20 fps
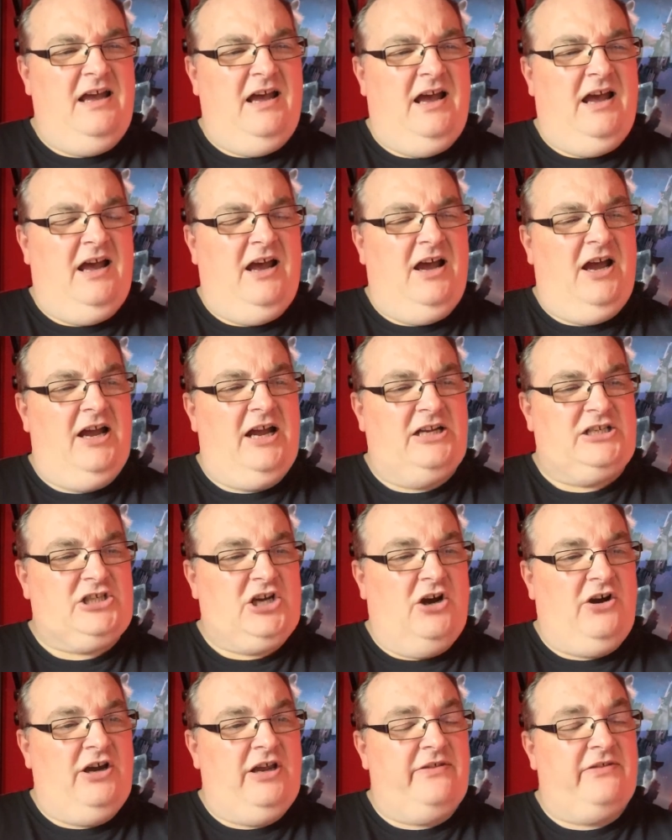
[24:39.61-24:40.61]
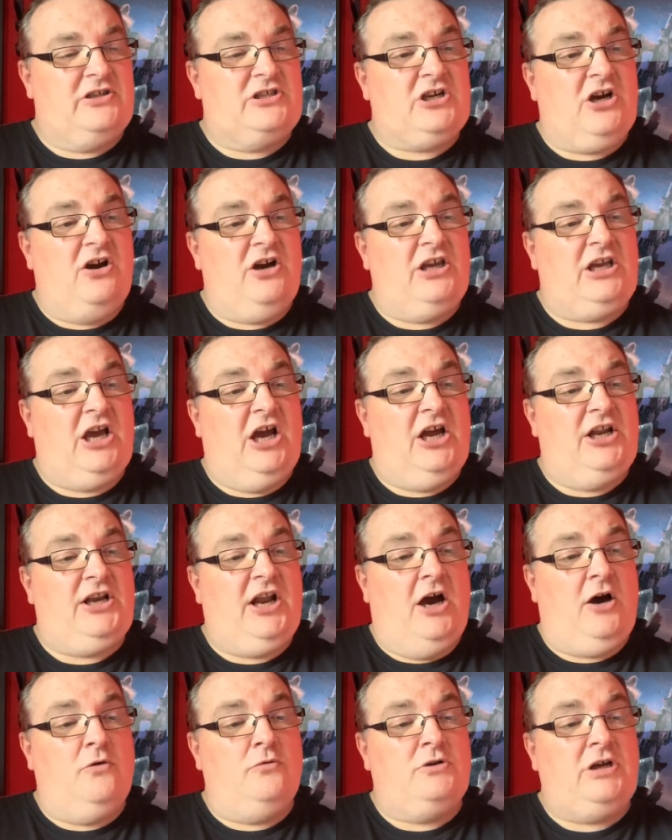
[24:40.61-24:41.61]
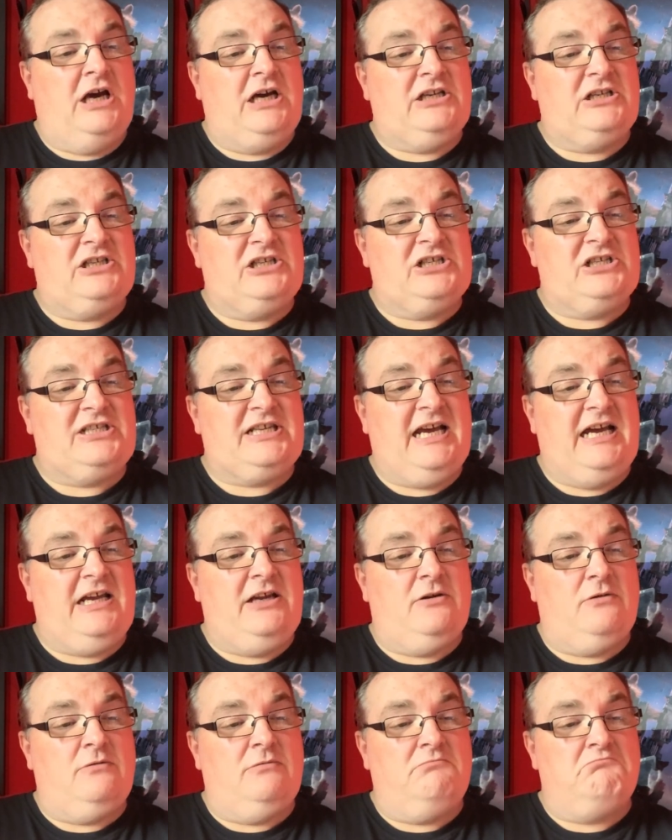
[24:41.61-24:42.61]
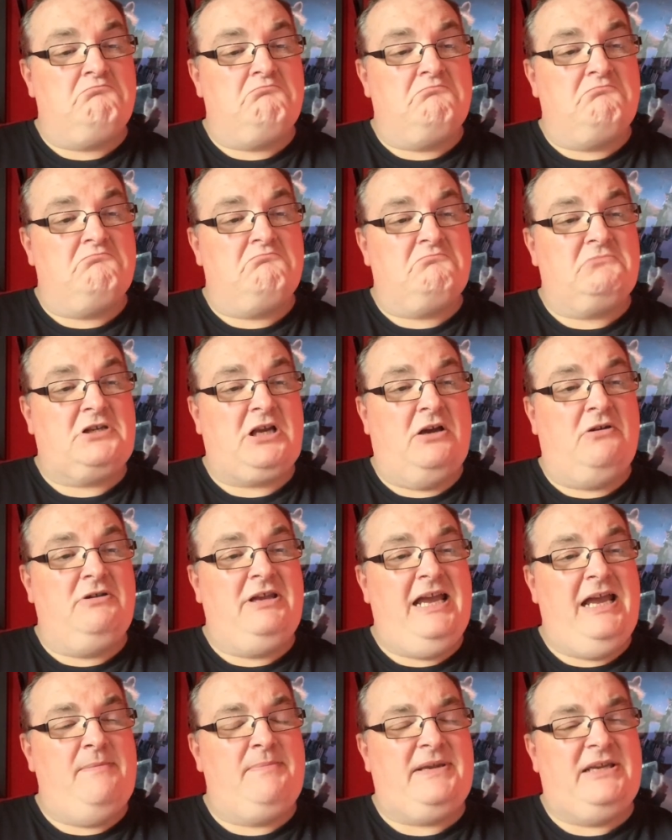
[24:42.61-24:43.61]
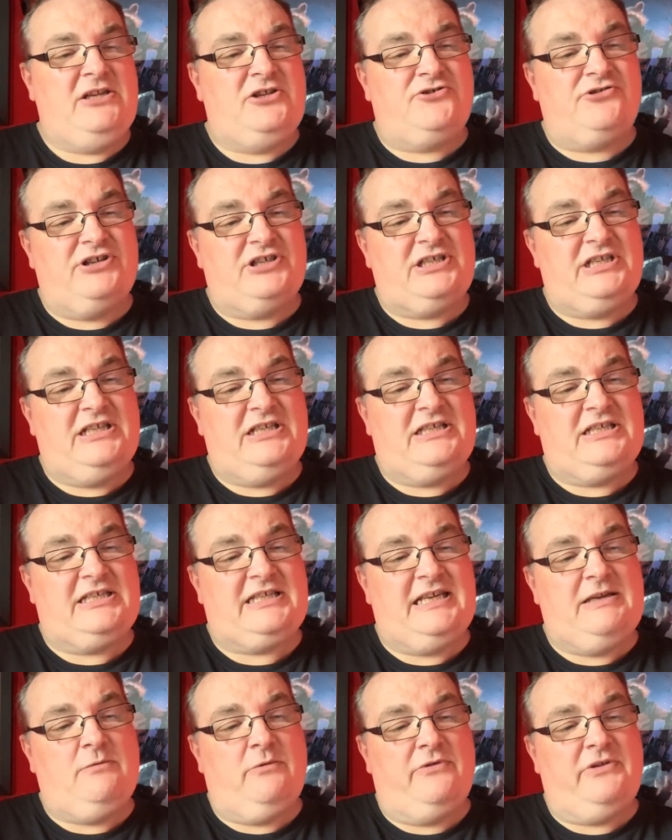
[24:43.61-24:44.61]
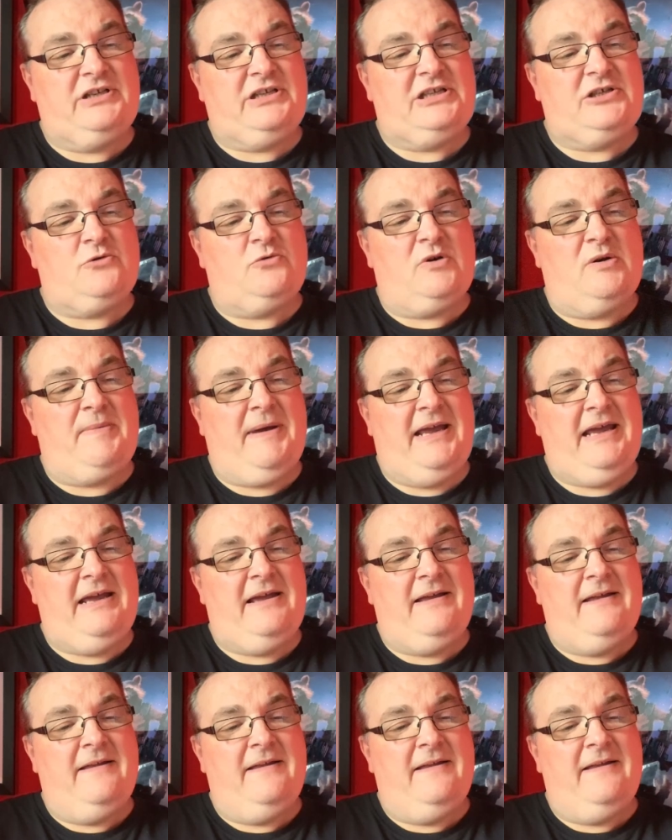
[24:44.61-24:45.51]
The Tiger, An Old Hunter's Tale. So yeah, it'd be interesting to see what this is all about.